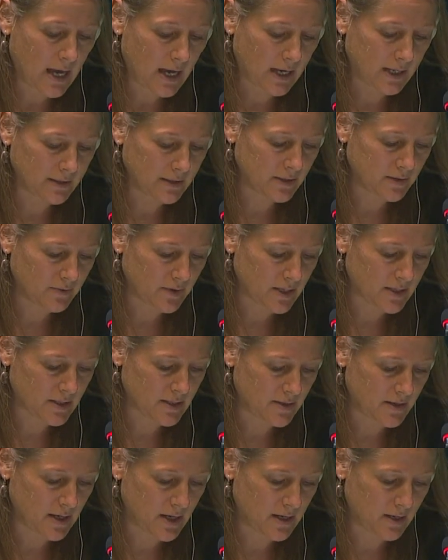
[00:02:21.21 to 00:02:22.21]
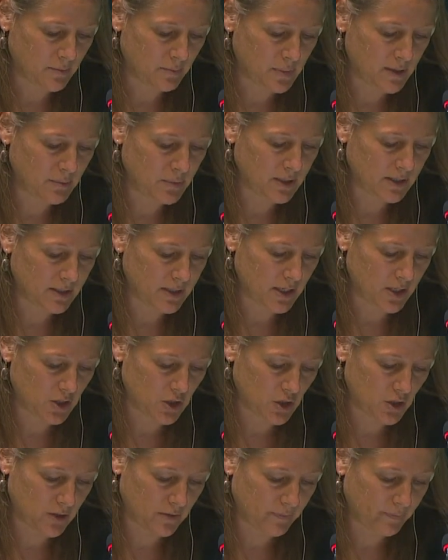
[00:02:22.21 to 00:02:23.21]
and advance their
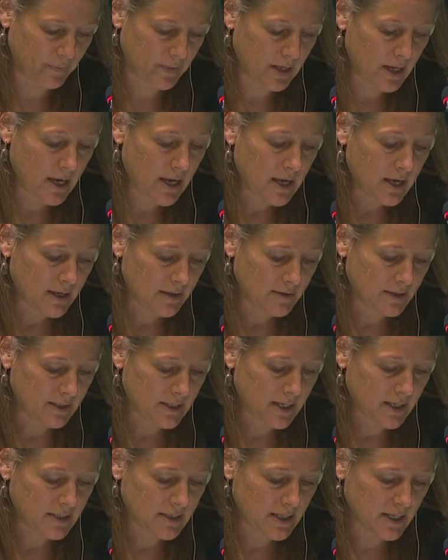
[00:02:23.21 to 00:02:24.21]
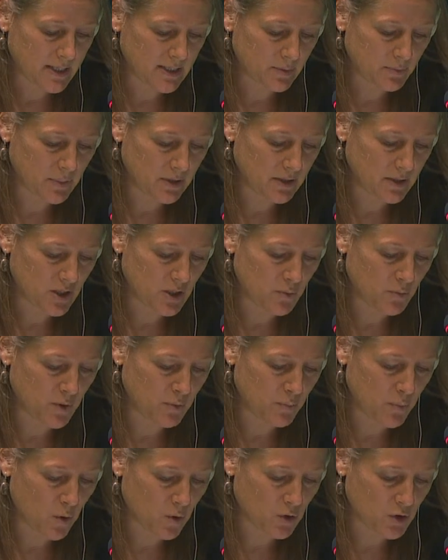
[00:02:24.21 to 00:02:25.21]
implementation. The text has been
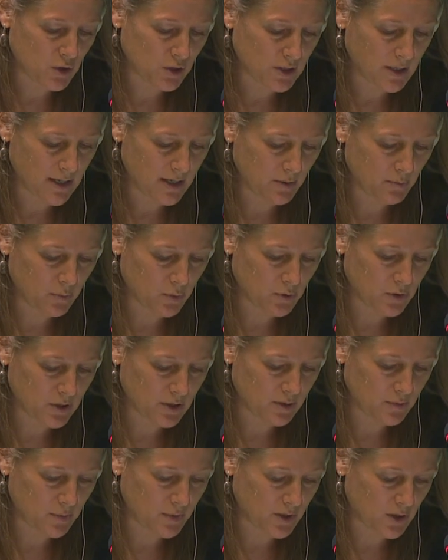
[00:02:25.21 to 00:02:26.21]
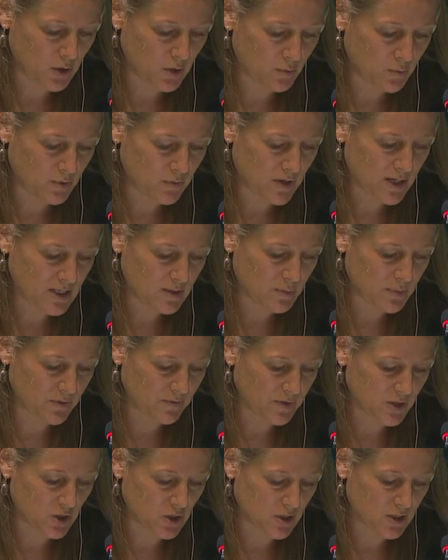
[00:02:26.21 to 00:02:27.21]
disproportionately boosted with human rights
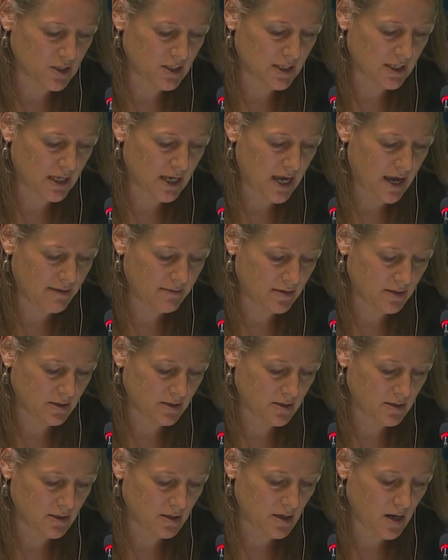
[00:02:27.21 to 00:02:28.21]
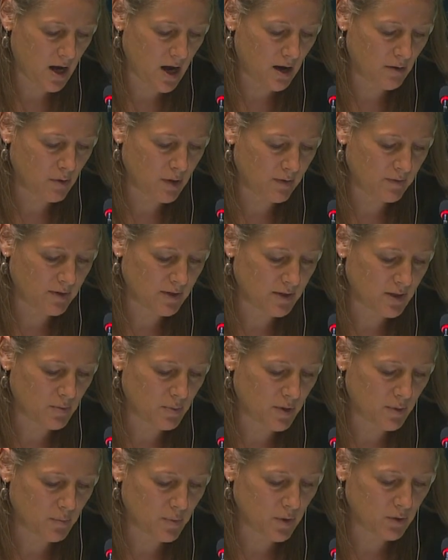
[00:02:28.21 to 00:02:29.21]
provisions and caveats. However, the
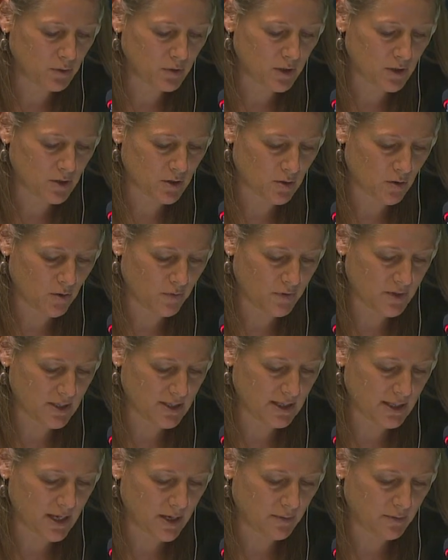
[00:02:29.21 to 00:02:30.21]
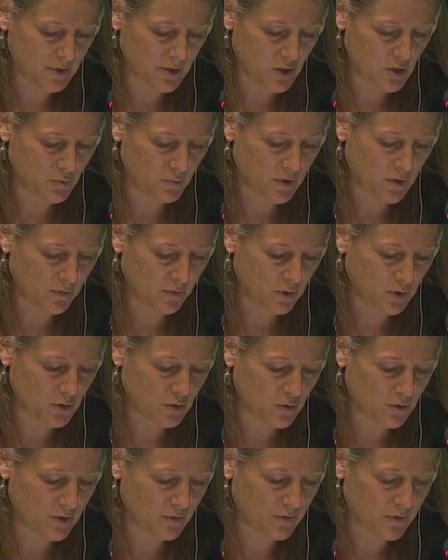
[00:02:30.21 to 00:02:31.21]
proponents of this language prefer
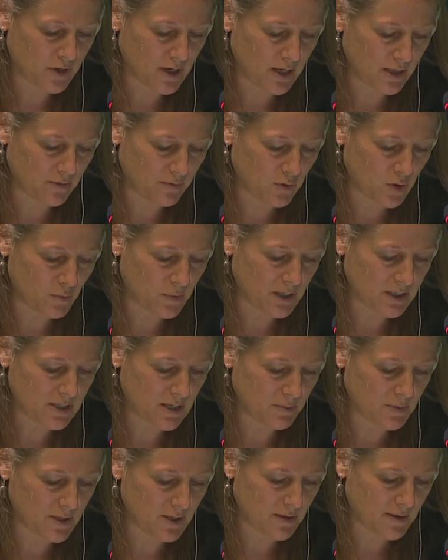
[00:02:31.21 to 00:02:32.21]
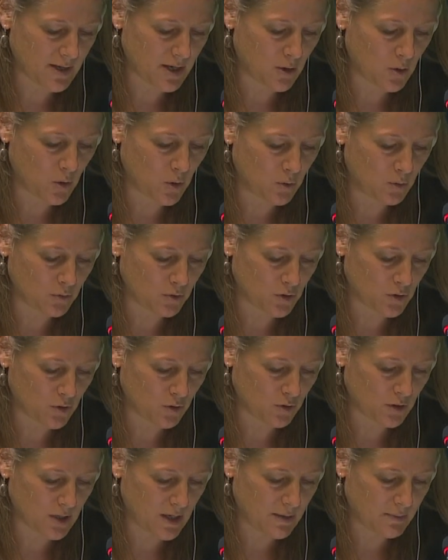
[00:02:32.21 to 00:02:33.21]
to refrain from accepting their own
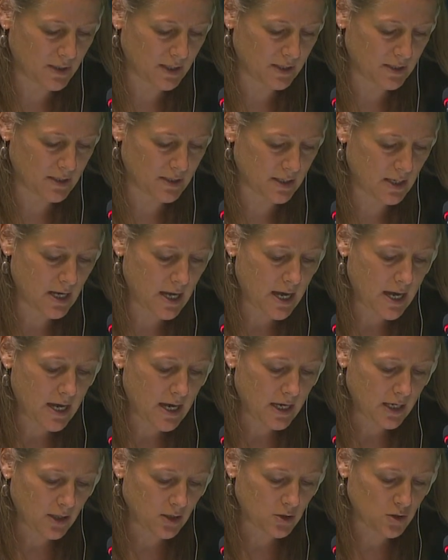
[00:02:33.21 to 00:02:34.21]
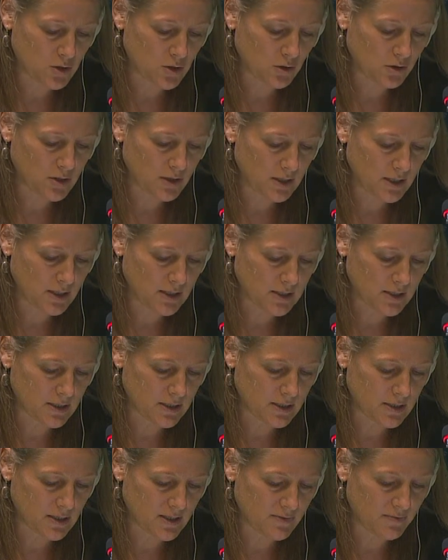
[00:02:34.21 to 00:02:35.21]
shortcomings, in certain
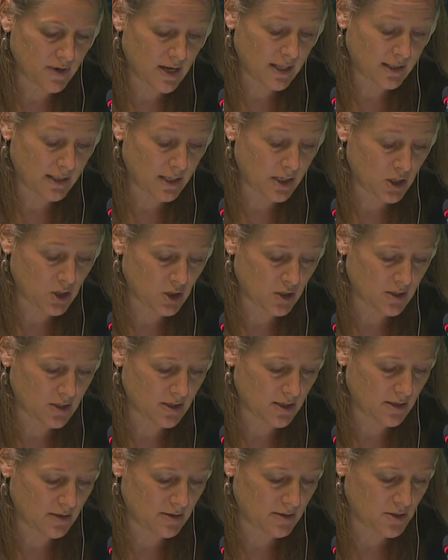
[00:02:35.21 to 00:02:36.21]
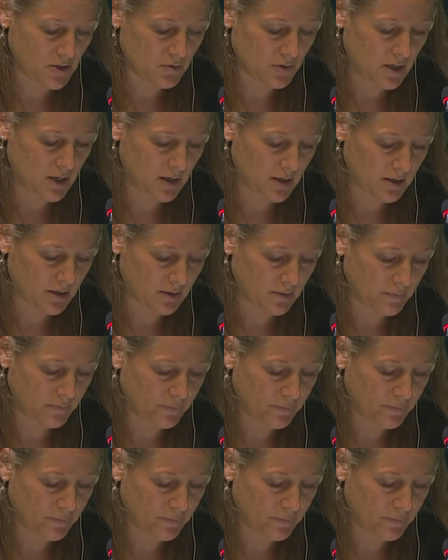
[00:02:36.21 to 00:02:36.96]
instances violations in this regard.